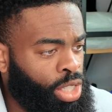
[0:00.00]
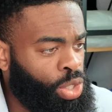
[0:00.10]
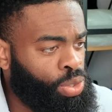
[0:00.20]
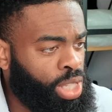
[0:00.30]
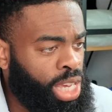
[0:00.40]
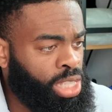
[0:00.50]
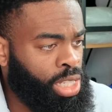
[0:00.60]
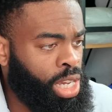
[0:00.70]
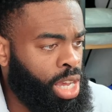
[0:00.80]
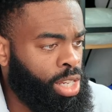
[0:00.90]
Houston has a
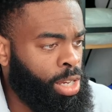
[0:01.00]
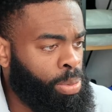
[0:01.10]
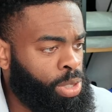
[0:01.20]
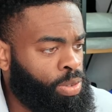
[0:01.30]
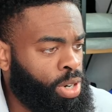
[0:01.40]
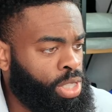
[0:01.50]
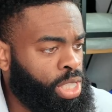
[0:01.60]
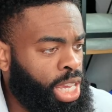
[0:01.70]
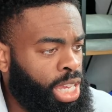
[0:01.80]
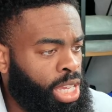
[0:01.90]
caught up as far
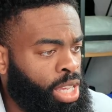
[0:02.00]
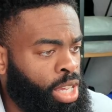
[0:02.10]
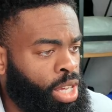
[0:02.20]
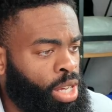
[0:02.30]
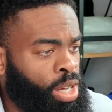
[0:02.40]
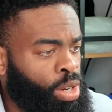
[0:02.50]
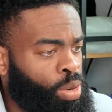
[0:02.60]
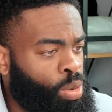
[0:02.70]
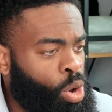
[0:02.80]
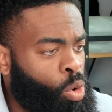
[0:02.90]
as
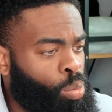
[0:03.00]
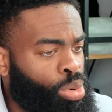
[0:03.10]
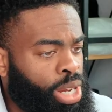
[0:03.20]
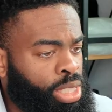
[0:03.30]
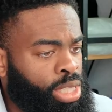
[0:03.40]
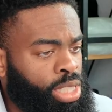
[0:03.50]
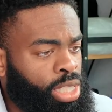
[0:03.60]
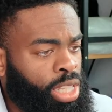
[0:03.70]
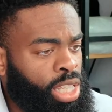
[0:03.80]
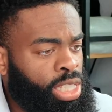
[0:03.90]
home
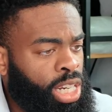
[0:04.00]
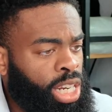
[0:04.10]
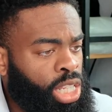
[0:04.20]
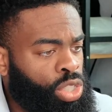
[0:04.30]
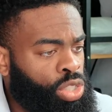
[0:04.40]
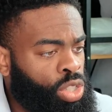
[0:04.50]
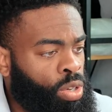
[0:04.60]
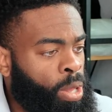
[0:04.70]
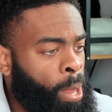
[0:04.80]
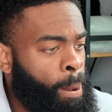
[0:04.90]
prices and things of that nature.
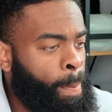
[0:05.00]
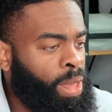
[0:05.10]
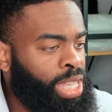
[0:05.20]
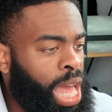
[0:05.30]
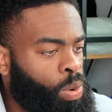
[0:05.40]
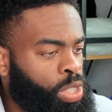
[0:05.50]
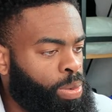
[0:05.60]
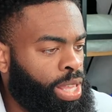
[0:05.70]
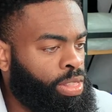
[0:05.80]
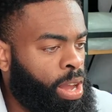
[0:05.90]
So that was
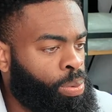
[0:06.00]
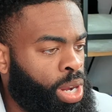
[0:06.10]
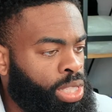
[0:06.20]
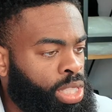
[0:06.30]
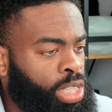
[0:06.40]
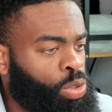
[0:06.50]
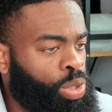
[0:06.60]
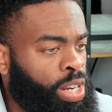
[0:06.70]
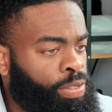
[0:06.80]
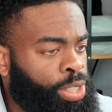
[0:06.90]
my thought process
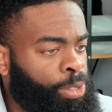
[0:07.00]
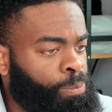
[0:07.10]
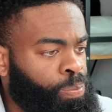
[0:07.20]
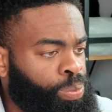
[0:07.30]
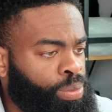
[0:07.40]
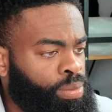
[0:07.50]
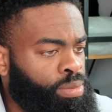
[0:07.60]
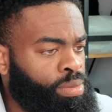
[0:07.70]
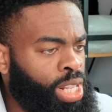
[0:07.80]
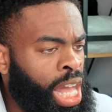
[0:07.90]
whenever
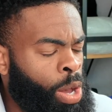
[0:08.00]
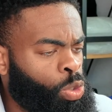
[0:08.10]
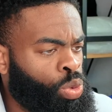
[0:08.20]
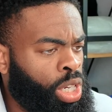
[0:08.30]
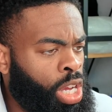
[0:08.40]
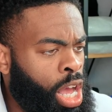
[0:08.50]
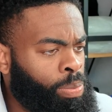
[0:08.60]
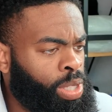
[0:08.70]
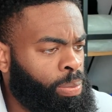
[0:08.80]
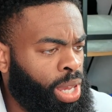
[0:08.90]
I was running
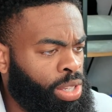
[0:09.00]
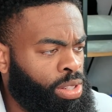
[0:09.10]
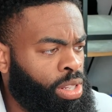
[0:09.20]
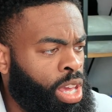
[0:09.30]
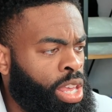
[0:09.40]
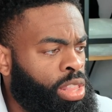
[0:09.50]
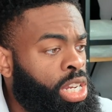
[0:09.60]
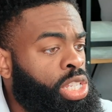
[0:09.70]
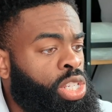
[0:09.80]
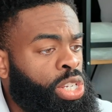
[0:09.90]
comps and making
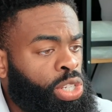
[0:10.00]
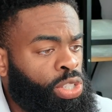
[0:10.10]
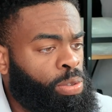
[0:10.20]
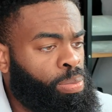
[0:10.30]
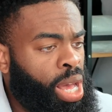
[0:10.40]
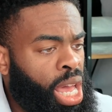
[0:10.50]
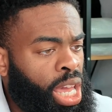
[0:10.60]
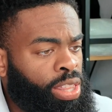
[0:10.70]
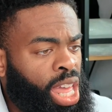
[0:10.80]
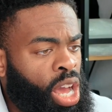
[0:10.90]
the decision to
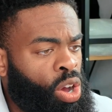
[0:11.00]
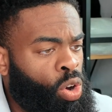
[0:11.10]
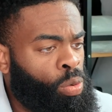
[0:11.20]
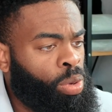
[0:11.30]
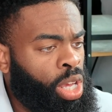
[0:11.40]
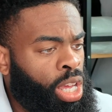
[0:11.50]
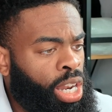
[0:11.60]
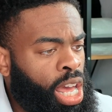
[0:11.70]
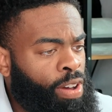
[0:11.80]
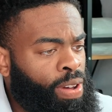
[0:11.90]
buy that home.
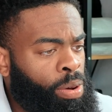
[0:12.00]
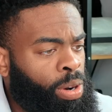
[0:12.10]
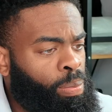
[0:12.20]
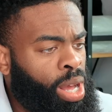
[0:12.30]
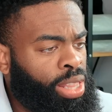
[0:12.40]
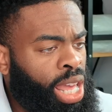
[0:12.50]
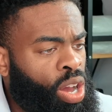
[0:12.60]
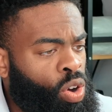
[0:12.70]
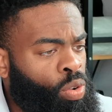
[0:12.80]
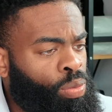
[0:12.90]
Now, if I would have bought
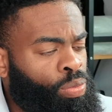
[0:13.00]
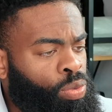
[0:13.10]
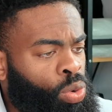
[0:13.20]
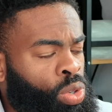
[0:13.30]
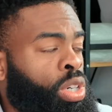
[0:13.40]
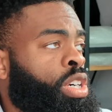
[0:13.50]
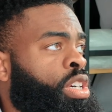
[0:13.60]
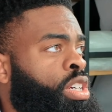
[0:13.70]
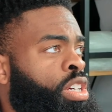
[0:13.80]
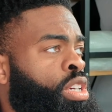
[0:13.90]
that home for,